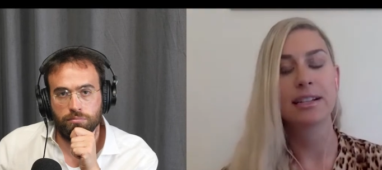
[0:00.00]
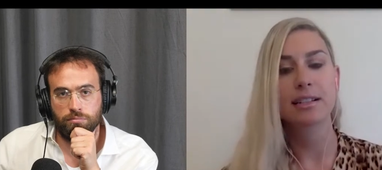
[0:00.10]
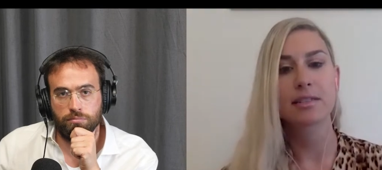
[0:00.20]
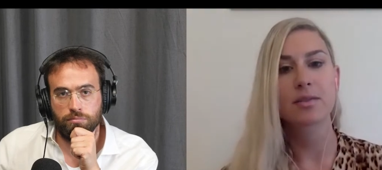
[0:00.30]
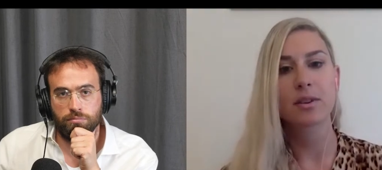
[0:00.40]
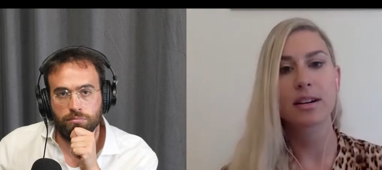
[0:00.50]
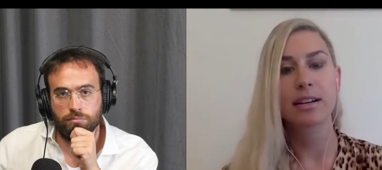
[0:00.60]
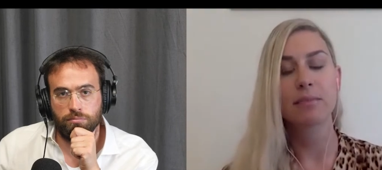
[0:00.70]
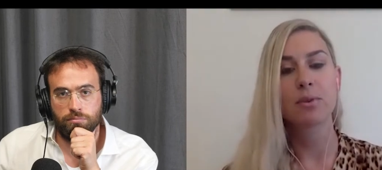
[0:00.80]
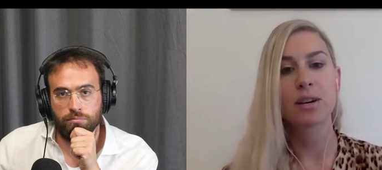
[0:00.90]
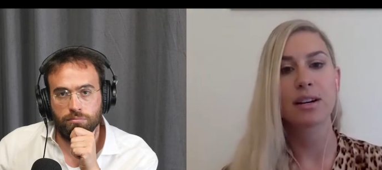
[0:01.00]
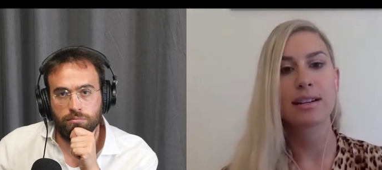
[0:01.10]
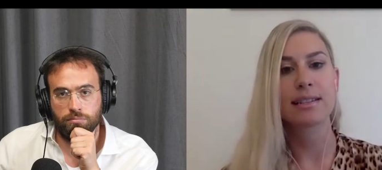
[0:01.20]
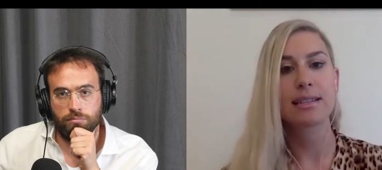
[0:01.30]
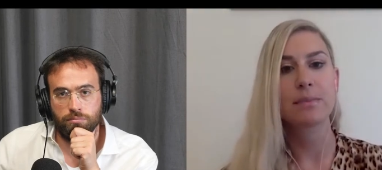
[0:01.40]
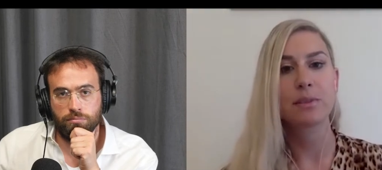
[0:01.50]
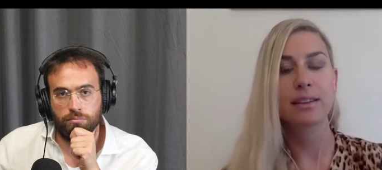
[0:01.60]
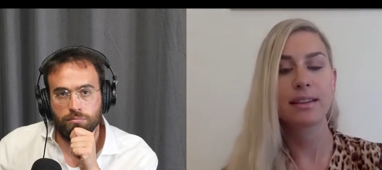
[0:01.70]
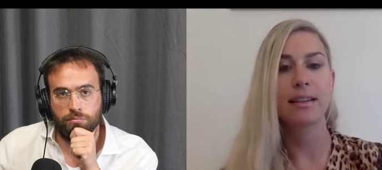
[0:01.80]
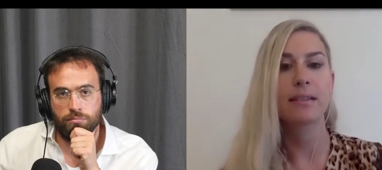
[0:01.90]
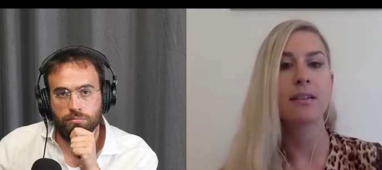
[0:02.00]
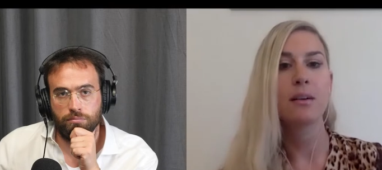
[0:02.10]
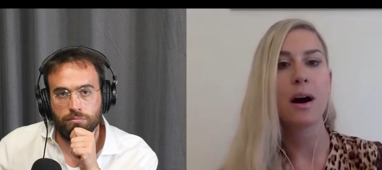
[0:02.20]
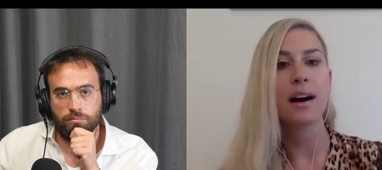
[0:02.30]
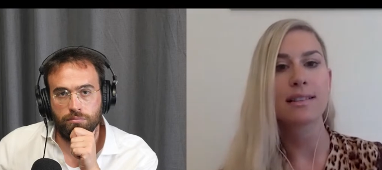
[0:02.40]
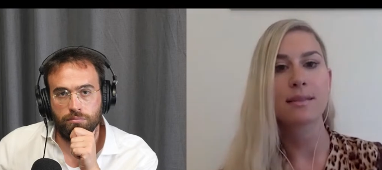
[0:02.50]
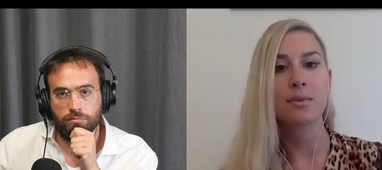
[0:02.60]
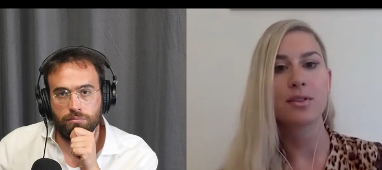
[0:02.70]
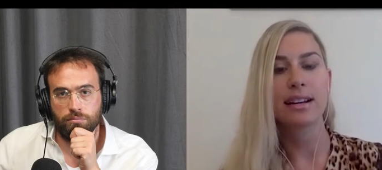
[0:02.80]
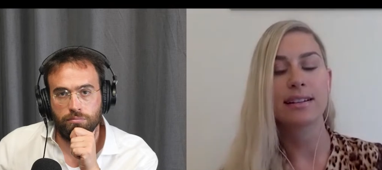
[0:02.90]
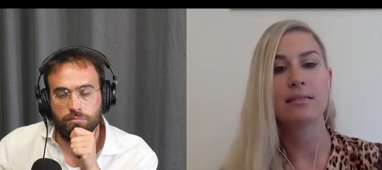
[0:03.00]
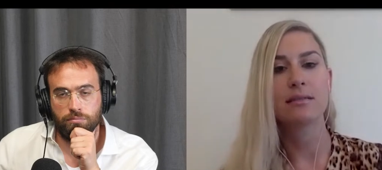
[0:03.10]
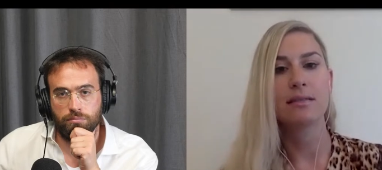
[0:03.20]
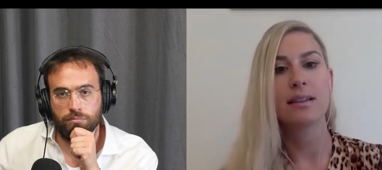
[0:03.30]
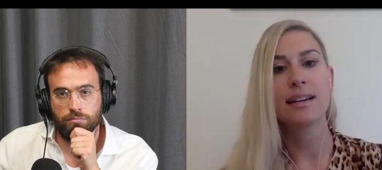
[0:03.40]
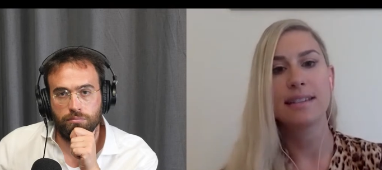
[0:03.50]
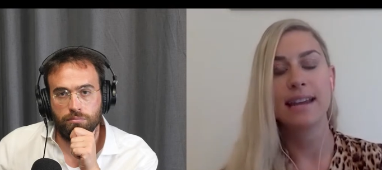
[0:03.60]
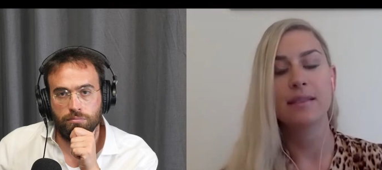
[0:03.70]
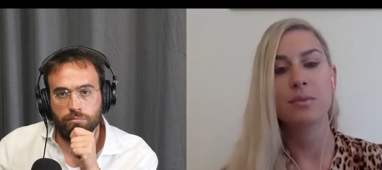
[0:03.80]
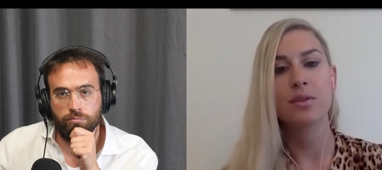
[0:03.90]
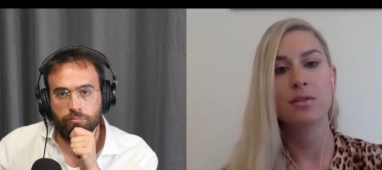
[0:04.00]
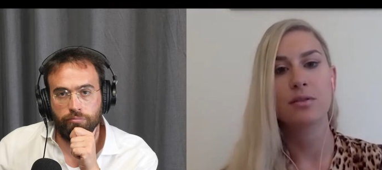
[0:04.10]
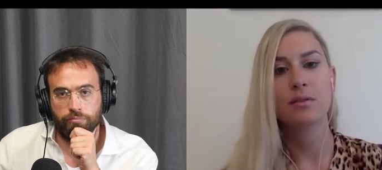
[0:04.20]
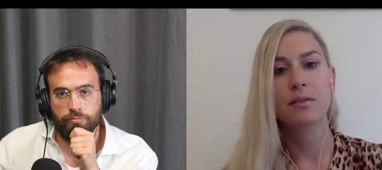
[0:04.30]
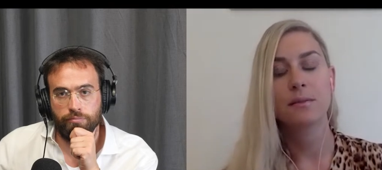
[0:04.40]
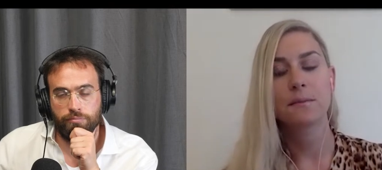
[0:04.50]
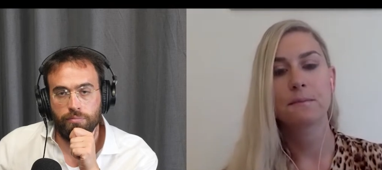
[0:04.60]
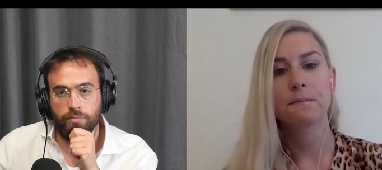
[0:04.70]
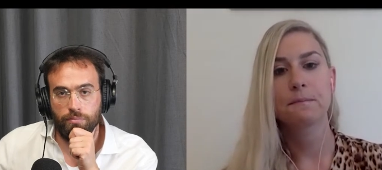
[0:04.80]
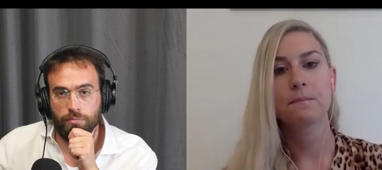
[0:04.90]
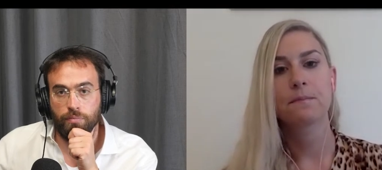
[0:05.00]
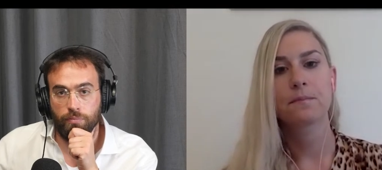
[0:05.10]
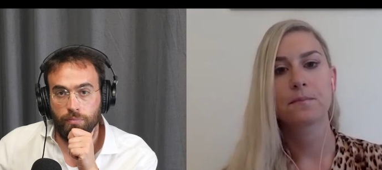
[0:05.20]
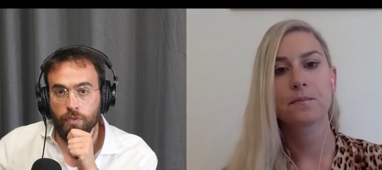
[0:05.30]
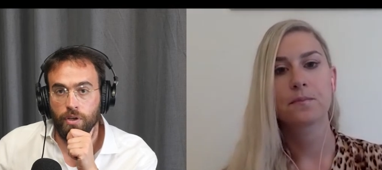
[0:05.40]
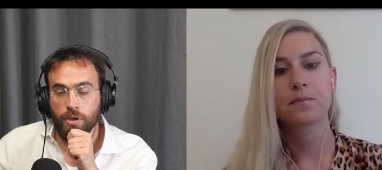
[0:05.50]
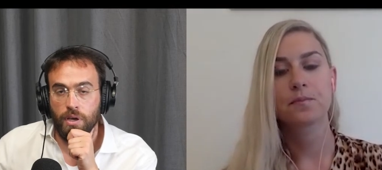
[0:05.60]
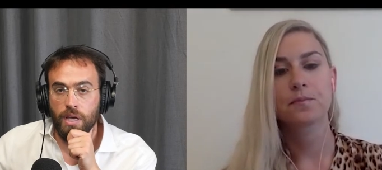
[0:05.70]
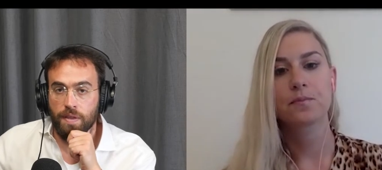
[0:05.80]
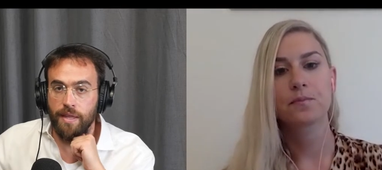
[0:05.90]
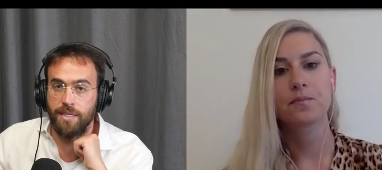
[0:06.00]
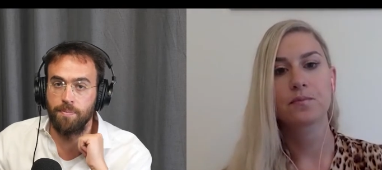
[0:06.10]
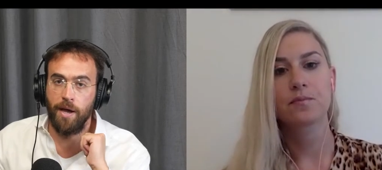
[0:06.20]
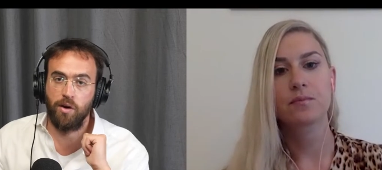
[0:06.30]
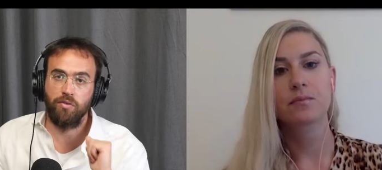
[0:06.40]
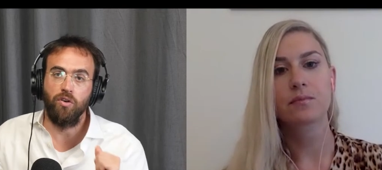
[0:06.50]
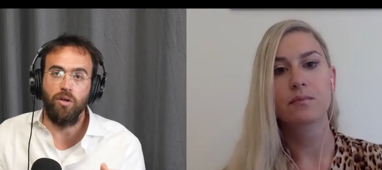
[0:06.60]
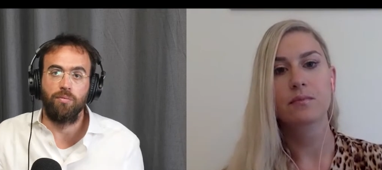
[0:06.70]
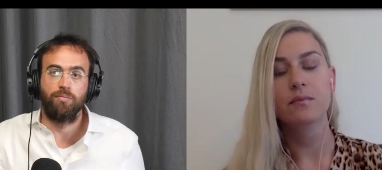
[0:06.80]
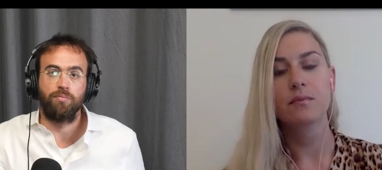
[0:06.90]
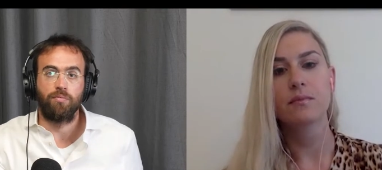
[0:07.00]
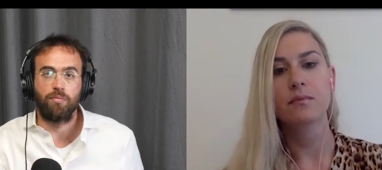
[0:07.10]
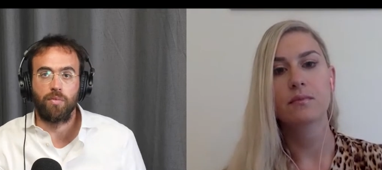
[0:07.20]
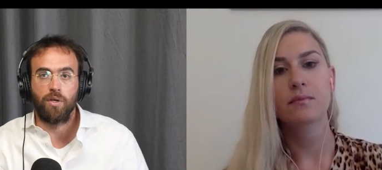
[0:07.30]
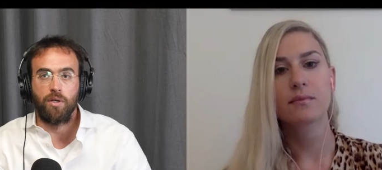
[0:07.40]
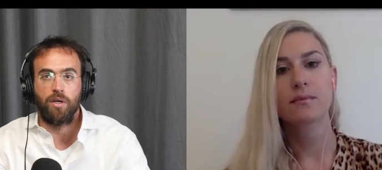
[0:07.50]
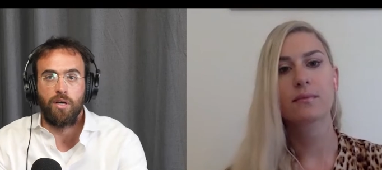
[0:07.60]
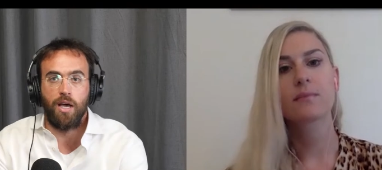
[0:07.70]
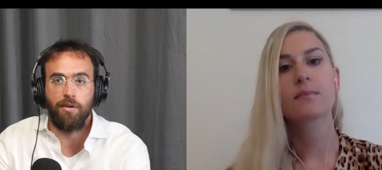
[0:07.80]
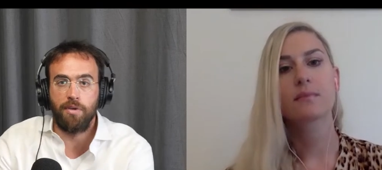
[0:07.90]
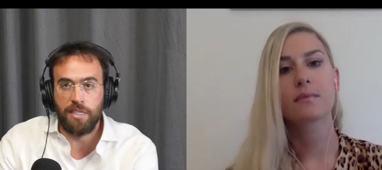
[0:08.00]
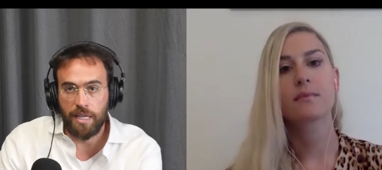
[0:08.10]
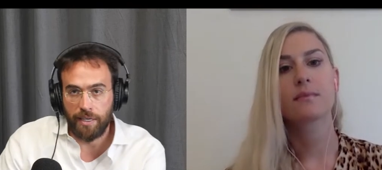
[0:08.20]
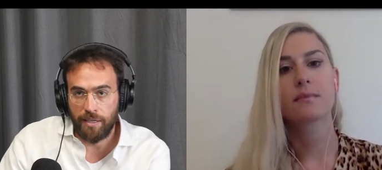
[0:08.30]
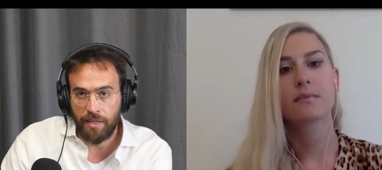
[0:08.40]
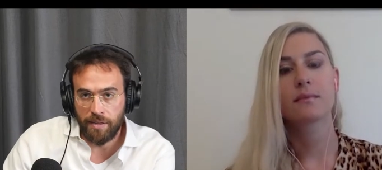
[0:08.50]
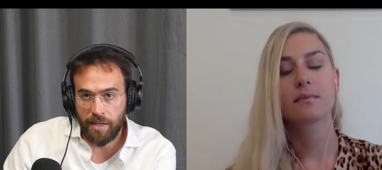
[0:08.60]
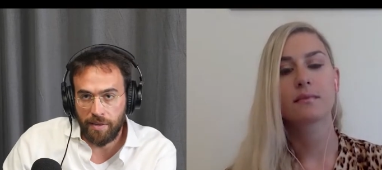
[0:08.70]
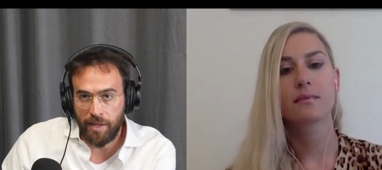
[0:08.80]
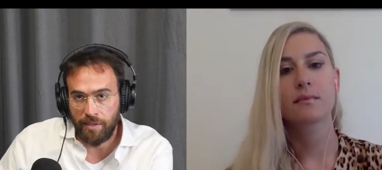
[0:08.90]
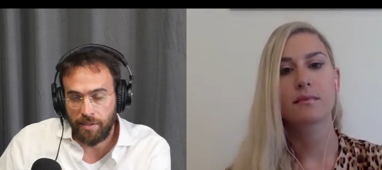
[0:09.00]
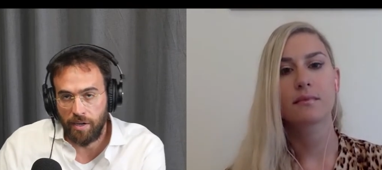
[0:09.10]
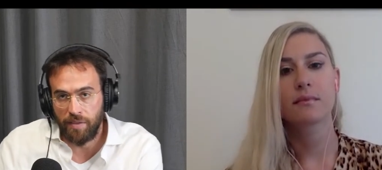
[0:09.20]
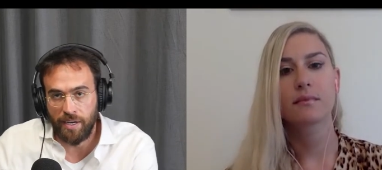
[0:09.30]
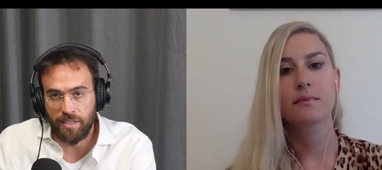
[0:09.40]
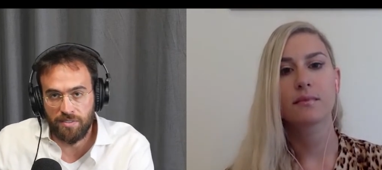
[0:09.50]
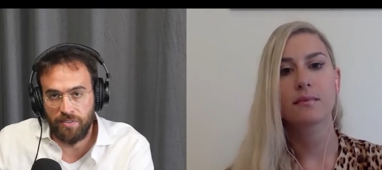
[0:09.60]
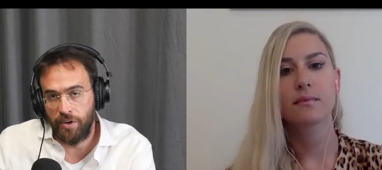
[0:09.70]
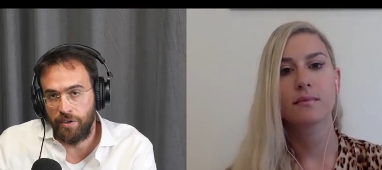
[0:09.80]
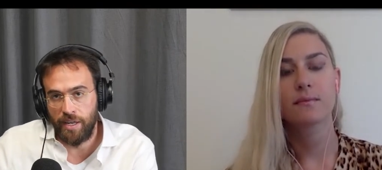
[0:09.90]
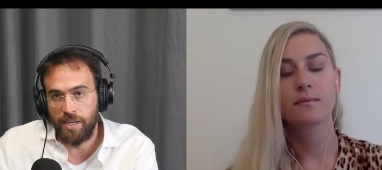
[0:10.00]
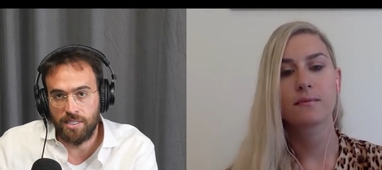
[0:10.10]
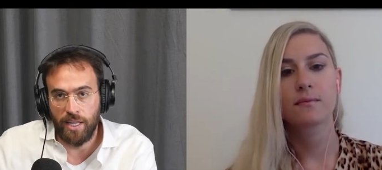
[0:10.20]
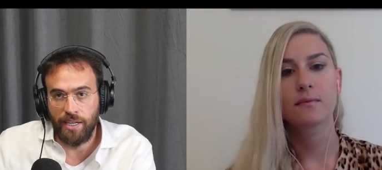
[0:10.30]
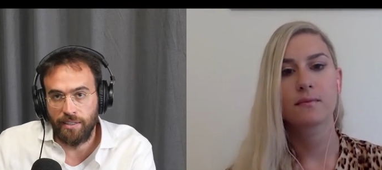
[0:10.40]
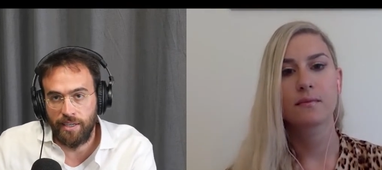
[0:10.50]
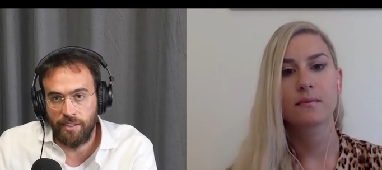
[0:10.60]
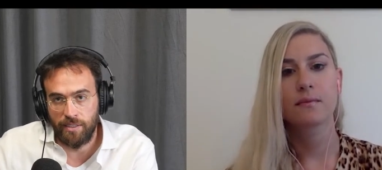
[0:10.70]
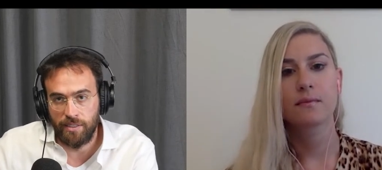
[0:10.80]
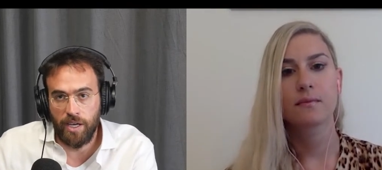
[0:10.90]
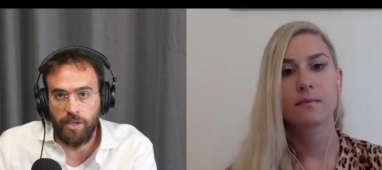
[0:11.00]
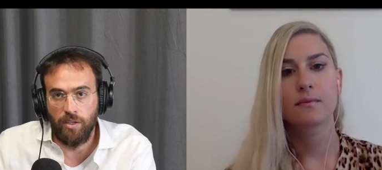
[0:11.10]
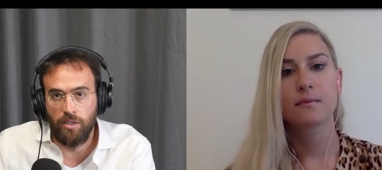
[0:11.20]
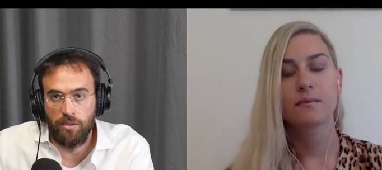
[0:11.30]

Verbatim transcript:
Speaker 1: an eating disorder anymore is completely possible and attainable. Mm-hmm.
Speaker 2: That's powerful. I mean, that, that that that you know that is very that is light at the end of the tunnel.